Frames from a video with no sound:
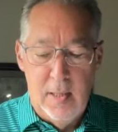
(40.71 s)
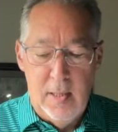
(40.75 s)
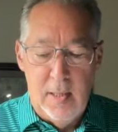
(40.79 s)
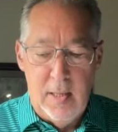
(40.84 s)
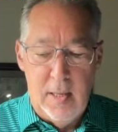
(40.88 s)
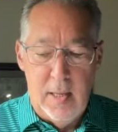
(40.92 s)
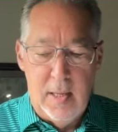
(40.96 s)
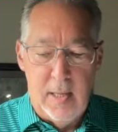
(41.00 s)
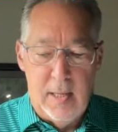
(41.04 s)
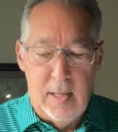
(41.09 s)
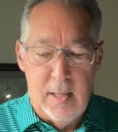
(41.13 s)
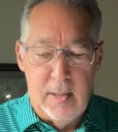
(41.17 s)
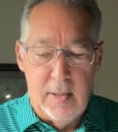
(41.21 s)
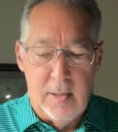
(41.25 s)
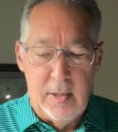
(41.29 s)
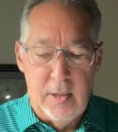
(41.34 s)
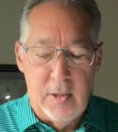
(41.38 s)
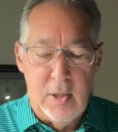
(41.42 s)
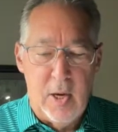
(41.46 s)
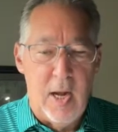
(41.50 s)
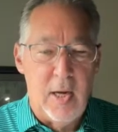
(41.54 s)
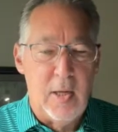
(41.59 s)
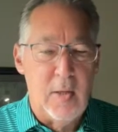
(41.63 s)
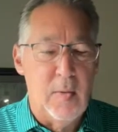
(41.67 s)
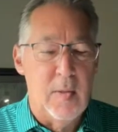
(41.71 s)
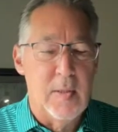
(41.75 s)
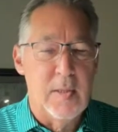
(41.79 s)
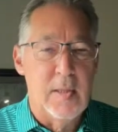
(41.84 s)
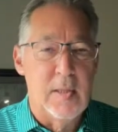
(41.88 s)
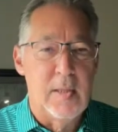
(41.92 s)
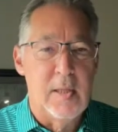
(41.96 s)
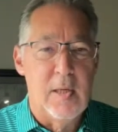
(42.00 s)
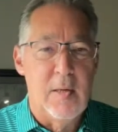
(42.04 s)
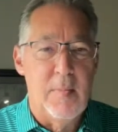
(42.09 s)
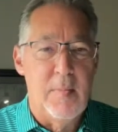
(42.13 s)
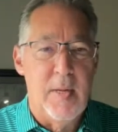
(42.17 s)
to talk to us a
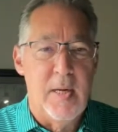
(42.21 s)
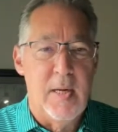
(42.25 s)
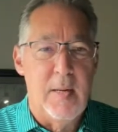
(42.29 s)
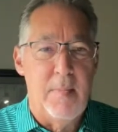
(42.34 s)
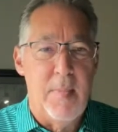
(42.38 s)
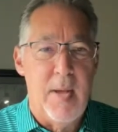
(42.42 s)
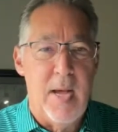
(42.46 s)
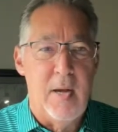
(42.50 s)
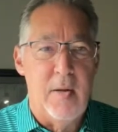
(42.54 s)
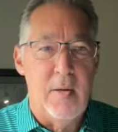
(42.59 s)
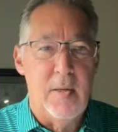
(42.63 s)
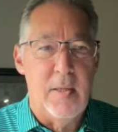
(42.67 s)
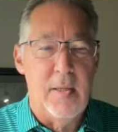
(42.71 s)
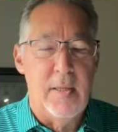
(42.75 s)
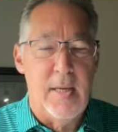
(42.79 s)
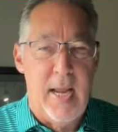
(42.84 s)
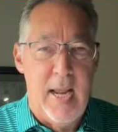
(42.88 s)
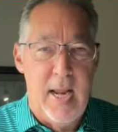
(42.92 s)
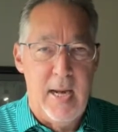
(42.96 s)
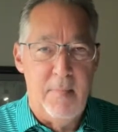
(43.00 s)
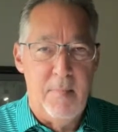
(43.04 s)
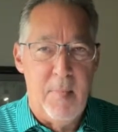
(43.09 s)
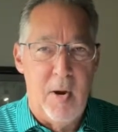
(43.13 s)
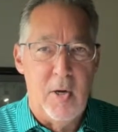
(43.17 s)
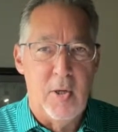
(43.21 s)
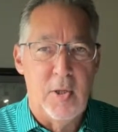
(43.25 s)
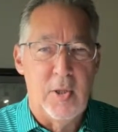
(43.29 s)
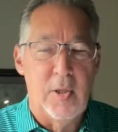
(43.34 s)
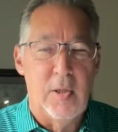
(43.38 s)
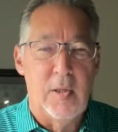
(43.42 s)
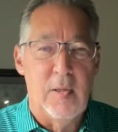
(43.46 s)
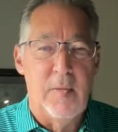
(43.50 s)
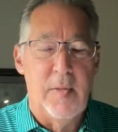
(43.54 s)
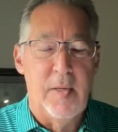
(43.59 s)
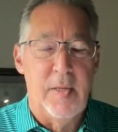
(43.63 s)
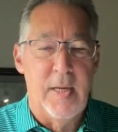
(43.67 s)
little bit about
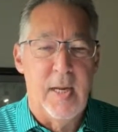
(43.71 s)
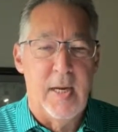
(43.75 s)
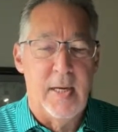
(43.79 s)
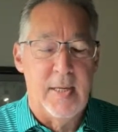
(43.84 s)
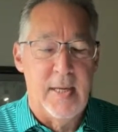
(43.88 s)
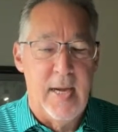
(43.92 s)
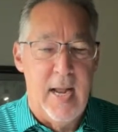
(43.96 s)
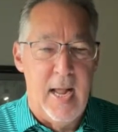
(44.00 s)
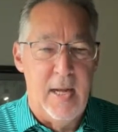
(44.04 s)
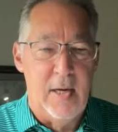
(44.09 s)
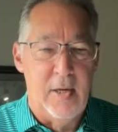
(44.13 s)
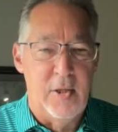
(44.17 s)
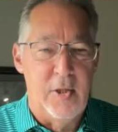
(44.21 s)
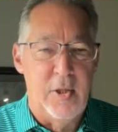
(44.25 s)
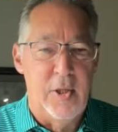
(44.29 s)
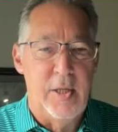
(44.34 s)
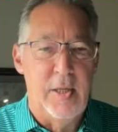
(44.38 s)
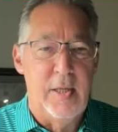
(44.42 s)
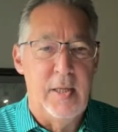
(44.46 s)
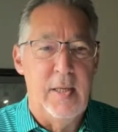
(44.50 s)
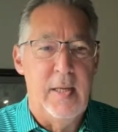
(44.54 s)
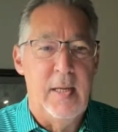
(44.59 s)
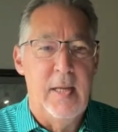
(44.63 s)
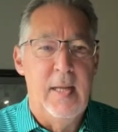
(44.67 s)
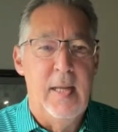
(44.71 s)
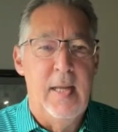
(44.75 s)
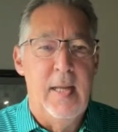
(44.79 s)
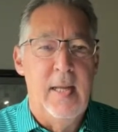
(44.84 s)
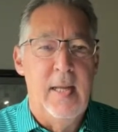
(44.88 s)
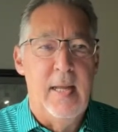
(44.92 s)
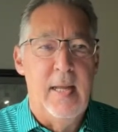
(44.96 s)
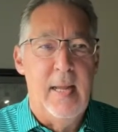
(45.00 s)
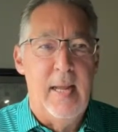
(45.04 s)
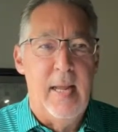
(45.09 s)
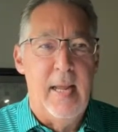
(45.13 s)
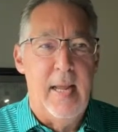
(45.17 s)
Tagmarshal, the technology,
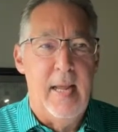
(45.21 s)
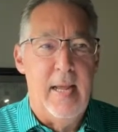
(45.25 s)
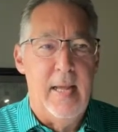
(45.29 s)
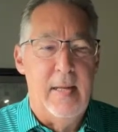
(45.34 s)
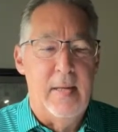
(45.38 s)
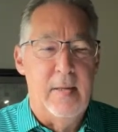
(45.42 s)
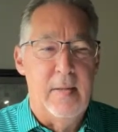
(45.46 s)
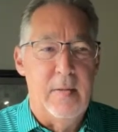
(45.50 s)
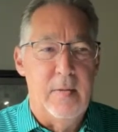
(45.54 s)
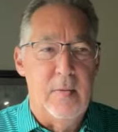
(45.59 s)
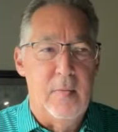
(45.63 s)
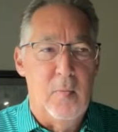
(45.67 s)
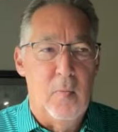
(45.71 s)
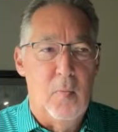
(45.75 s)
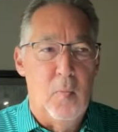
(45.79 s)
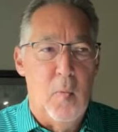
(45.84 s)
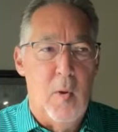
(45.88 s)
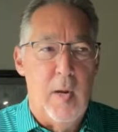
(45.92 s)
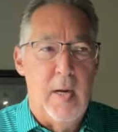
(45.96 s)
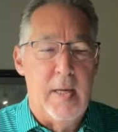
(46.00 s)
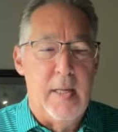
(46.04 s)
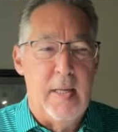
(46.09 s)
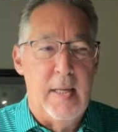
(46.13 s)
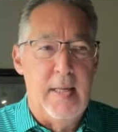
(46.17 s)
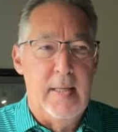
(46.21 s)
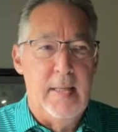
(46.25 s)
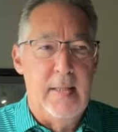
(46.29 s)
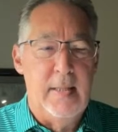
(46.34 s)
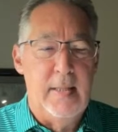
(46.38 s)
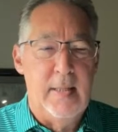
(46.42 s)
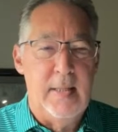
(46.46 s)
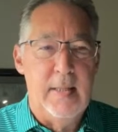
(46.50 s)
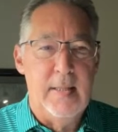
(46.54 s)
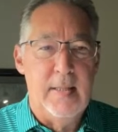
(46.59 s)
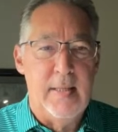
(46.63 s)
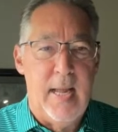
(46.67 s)
and what he
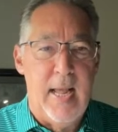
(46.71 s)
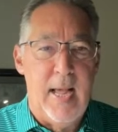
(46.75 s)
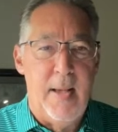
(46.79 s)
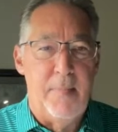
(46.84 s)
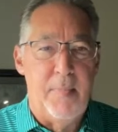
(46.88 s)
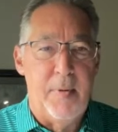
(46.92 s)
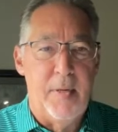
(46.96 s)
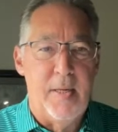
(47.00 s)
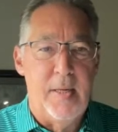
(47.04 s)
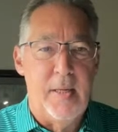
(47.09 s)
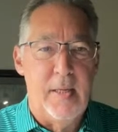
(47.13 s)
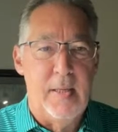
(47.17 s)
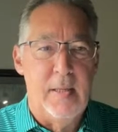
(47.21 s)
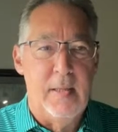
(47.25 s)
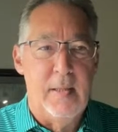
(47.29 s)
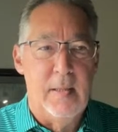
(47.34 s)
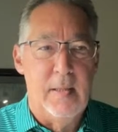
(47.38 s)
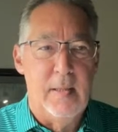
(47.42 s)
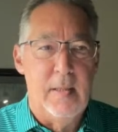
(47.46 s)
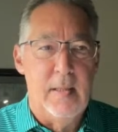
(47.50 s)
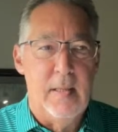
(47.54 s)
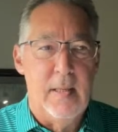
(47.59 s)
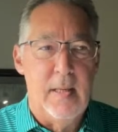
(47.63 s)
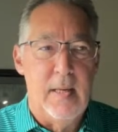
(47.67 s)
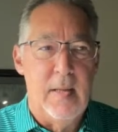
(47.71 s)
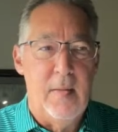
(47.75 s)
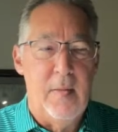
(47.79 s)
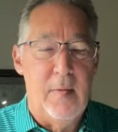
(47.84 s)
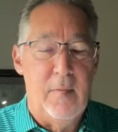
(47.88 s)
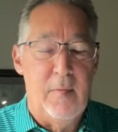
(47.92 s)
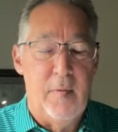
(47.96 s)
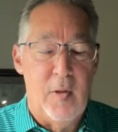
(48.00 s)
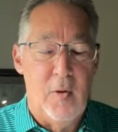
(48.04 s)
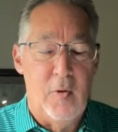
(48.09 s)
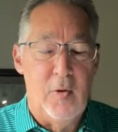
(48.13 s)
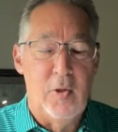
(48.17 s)
sees happening in the
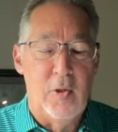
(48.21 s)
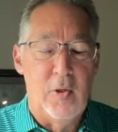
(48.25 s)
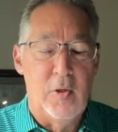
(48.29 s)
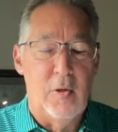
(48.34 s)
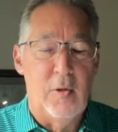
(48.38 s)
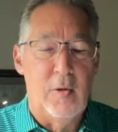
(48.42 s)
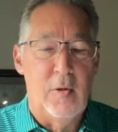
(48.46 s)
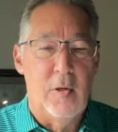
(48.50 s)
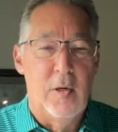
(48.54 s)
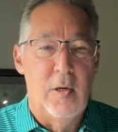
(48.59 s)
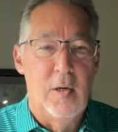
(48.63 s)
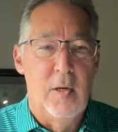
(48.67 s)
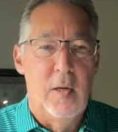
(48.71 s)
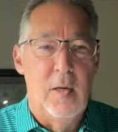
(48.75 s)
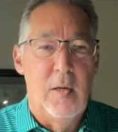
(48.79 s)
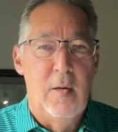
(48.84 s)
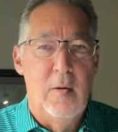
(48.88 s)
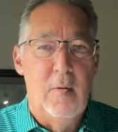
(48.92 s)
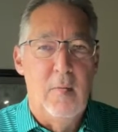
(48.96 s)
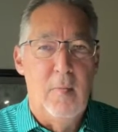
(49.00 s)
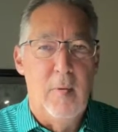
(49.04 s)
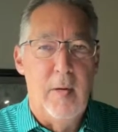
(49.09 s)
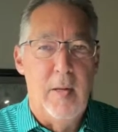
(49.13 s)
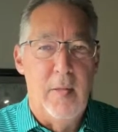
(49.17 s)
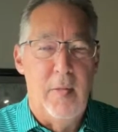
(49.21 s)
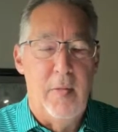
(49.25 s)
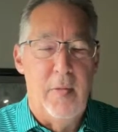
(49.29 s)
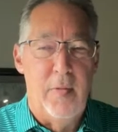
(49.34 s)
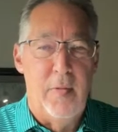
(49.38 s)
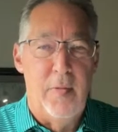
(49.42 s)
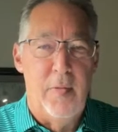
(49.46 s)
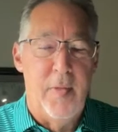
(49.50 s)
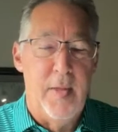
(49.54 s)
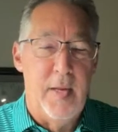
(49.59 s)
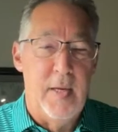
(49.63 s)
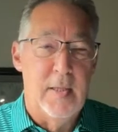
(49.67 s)
future with
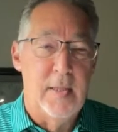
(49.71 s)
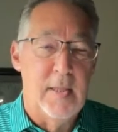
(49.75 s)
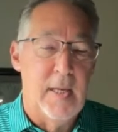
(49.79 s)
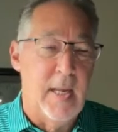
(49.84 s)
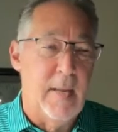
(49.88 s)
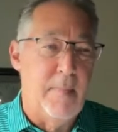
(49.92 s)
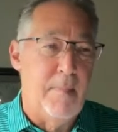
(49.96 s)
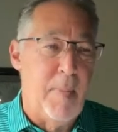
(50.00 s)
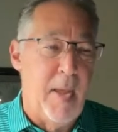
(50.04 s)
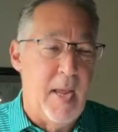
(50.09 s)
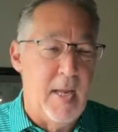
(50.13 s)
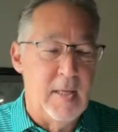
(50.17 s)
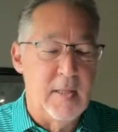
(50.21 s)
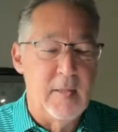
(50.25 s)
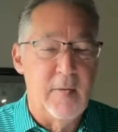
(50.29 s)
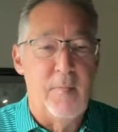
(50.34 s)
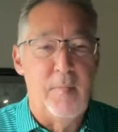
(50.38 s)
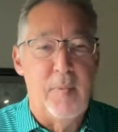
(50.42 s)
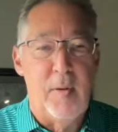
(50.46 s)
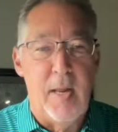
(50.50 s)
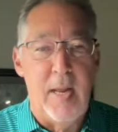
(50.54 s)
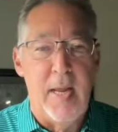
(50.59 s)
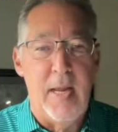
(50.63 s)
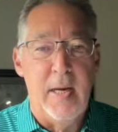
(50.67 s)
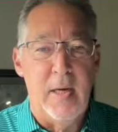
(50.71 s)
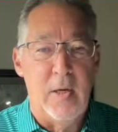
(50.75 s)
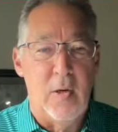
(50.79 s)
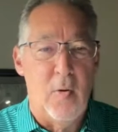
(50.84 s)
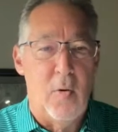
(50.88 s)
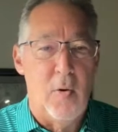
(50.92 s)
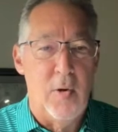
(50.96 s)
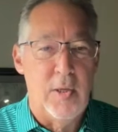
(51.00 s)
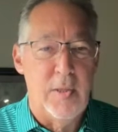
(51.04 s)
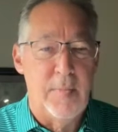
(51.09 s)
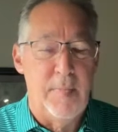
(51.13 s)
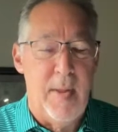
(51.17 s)
things like pace of play and
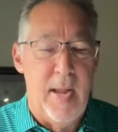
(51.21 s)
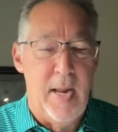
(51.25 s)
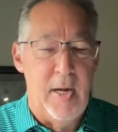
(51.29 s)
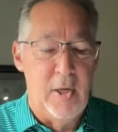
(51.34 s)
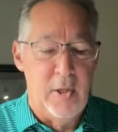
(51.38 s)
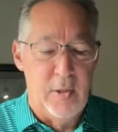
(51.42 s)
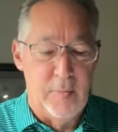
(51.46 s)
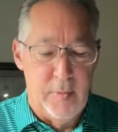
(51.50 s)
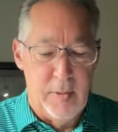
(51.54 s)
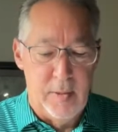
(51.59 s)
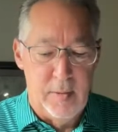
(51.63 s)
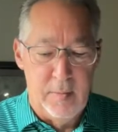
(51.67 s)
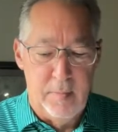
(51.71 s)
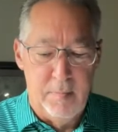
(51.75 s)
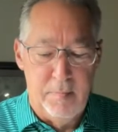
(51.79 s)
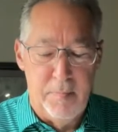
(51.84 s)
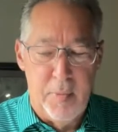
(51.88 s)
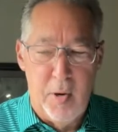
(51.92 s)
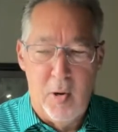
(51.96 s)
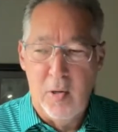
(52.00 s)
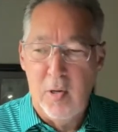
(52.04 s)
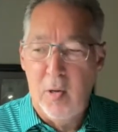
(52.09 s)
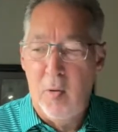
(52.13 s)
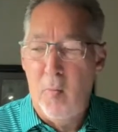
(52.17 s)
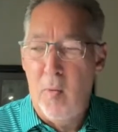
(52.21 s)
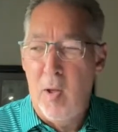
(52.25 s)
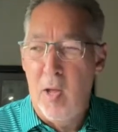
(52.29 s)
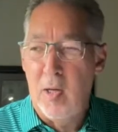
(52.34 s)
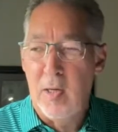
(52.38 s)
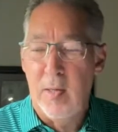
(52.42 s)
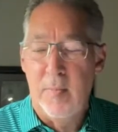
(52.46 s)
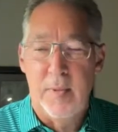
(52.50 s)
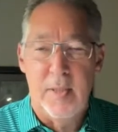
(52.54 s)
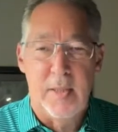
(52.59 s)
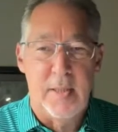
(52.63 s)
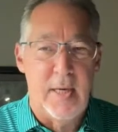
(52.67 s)
course management. Bodo,
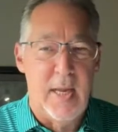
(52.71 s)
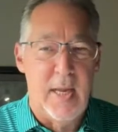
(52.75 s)
welcome to